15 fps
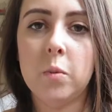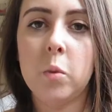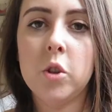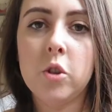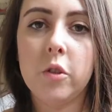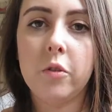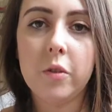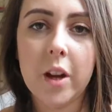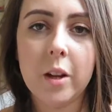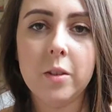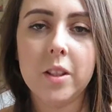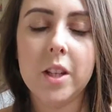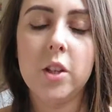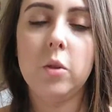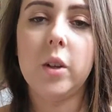and when you're
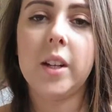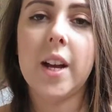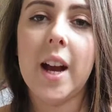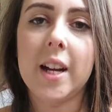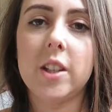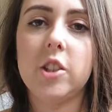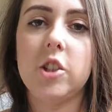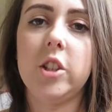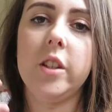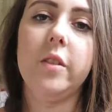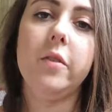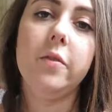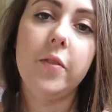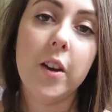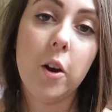floating you can actually
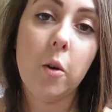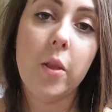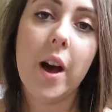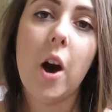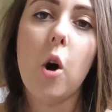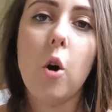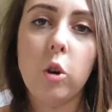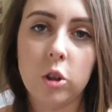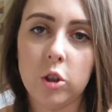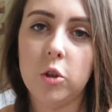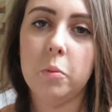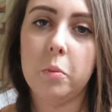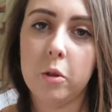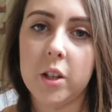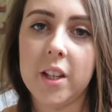feel that on
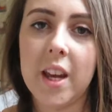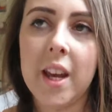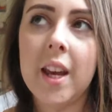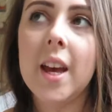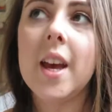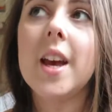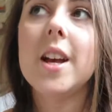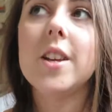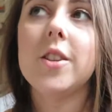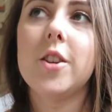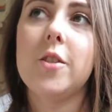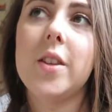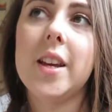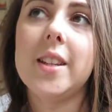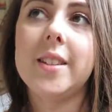your body.
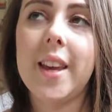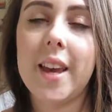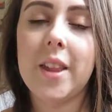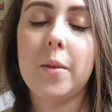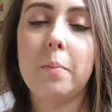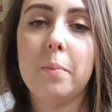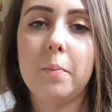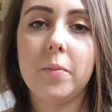So they say that